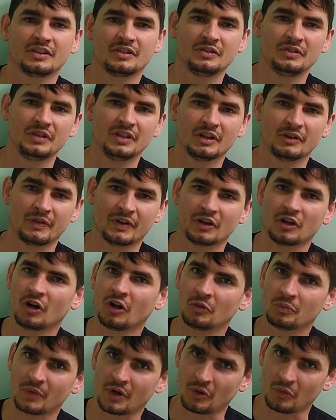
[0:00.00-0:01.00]
Do you think if I
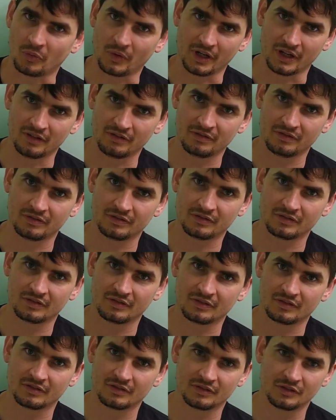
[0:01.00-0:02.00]
called my wife,
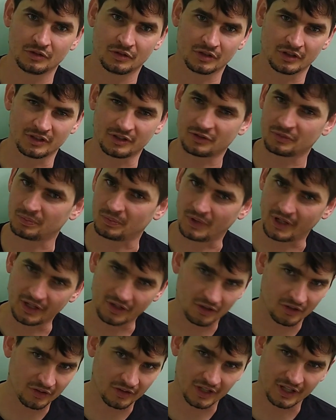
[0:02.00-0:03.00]
you could
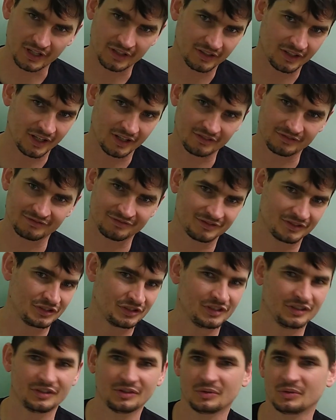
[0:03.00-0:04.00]
explain all that? I,
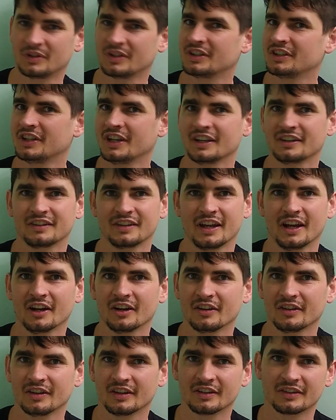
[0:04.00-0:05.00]
she's the one that takes
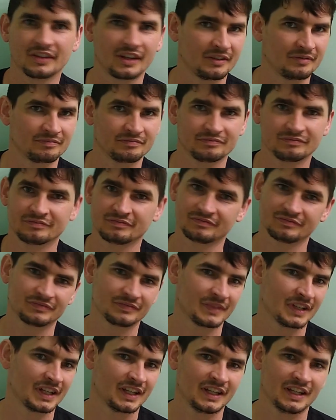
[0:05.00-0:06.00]
care of this. I'm
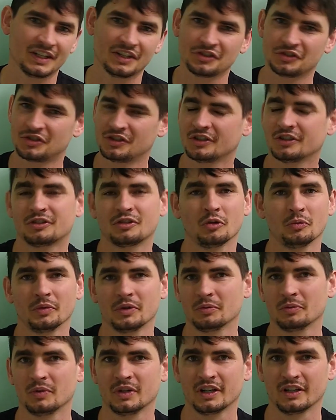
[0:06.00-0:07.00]
she just told
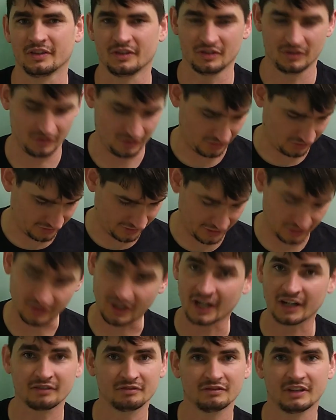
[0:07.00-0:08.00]
me to bring in the dog.
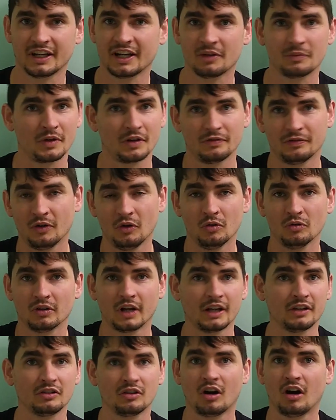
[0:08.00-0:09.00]
Here, I, I got my phone.
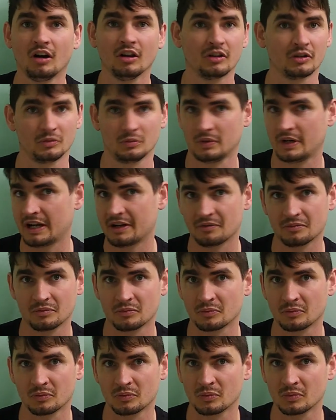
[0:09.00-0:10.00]
I can call her right,
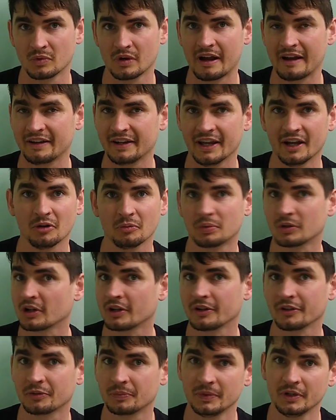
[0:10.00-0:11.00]
right now and
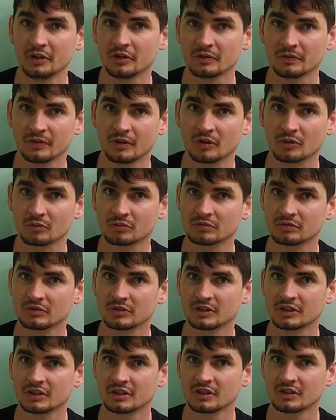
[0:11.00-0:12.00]
put on speakerphone.
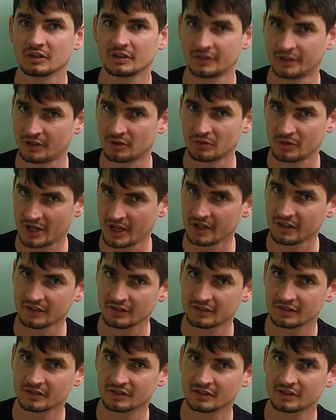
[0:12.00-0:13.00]
Is that
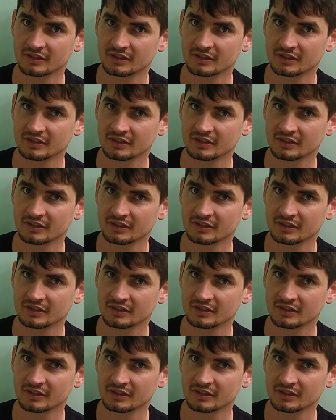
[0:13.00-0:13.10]
okay?